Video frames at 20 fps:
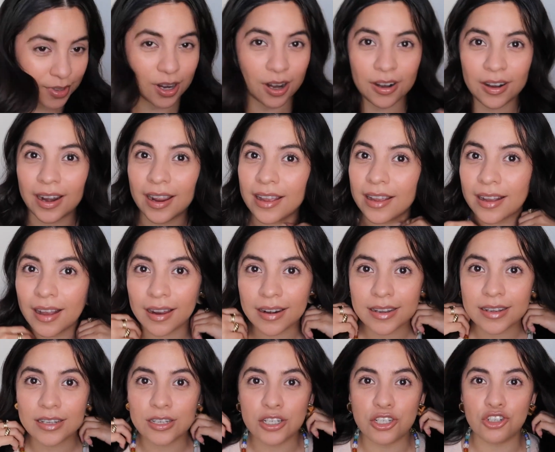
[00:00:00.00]
All right,
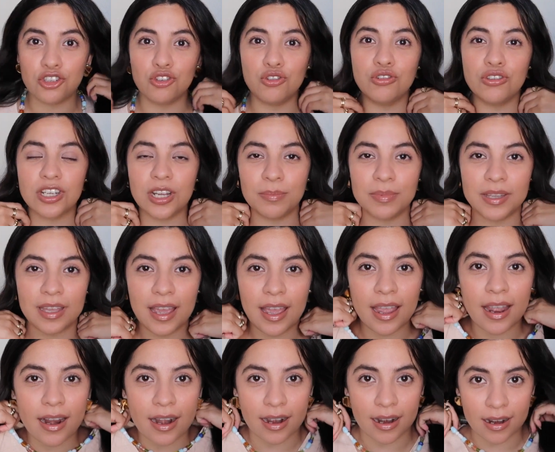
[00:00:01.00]
gotta zhuzh up the
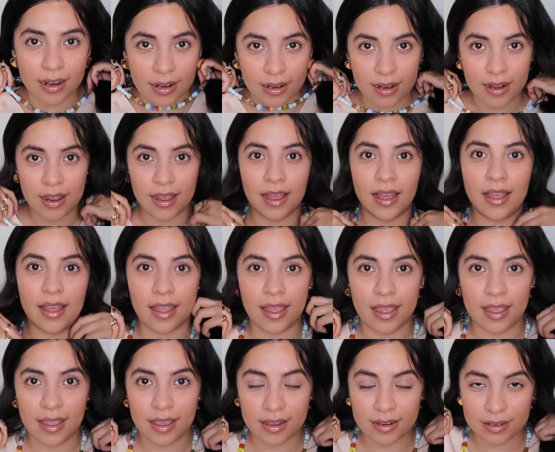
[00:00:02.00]
hair
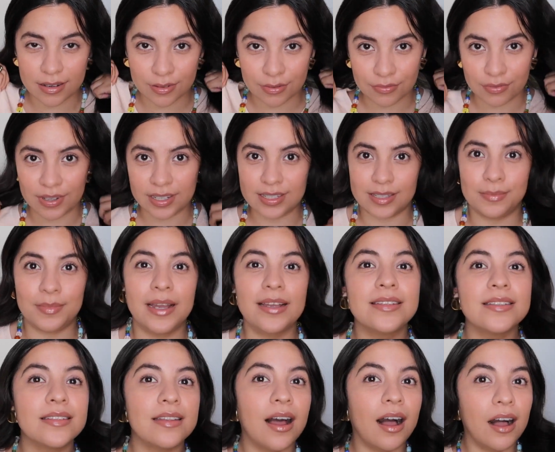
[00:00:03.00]
and fix
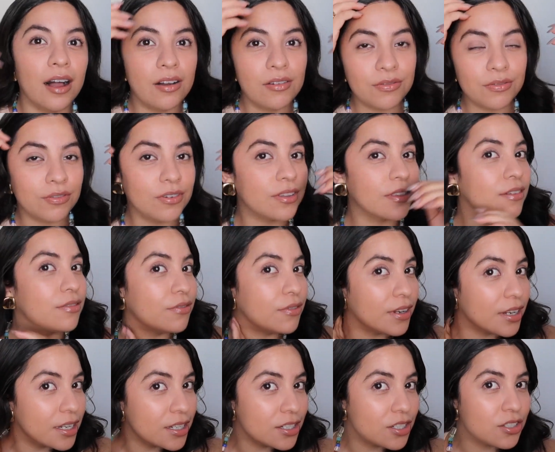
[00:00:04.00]
myself for the
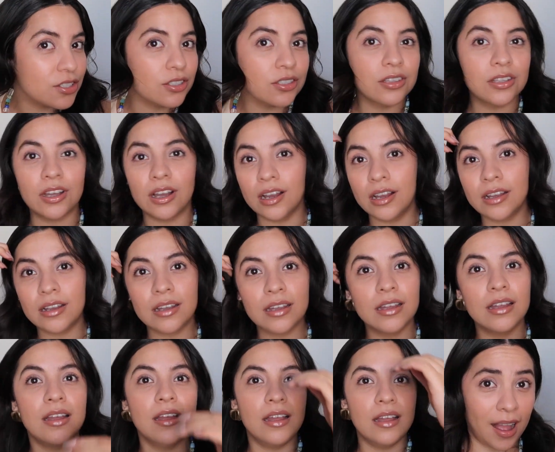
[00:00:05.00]
finished look.
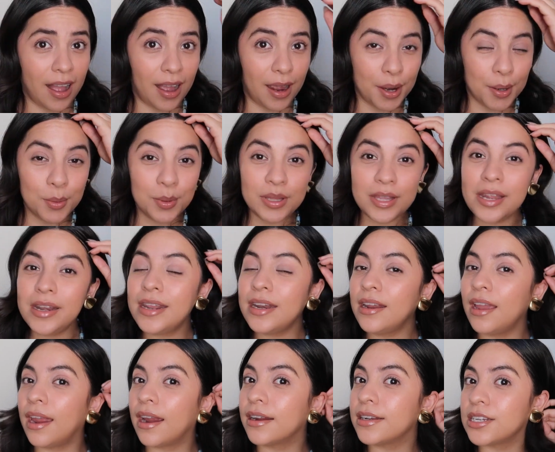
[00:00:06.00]
I really need
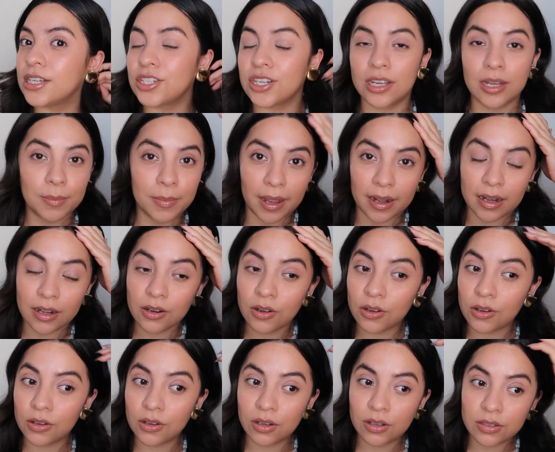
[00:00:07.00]
a hair touch up. I need to
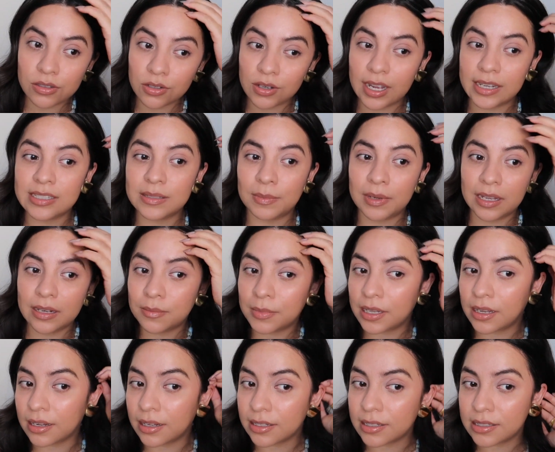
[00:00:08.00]
go to Yasmin
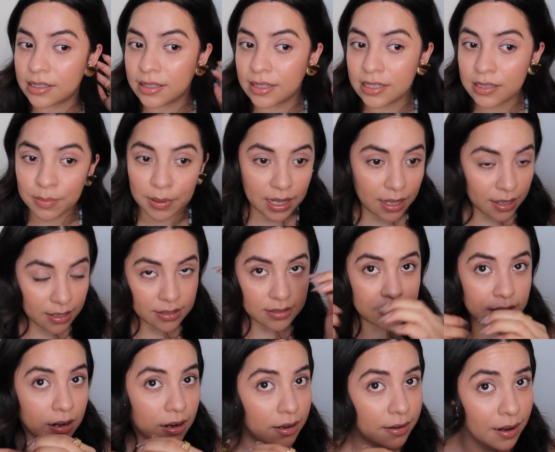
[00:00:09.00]
because these
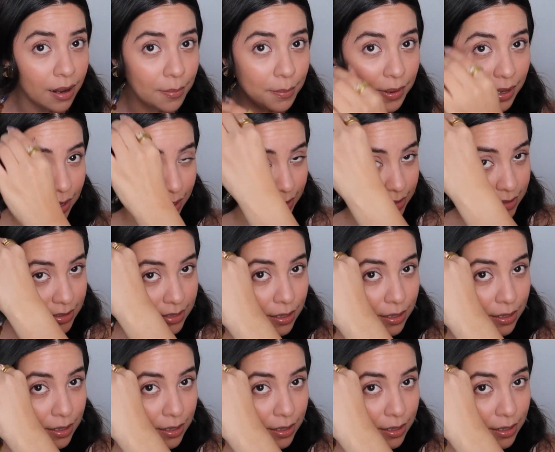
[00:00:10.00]
bangs are not bangs.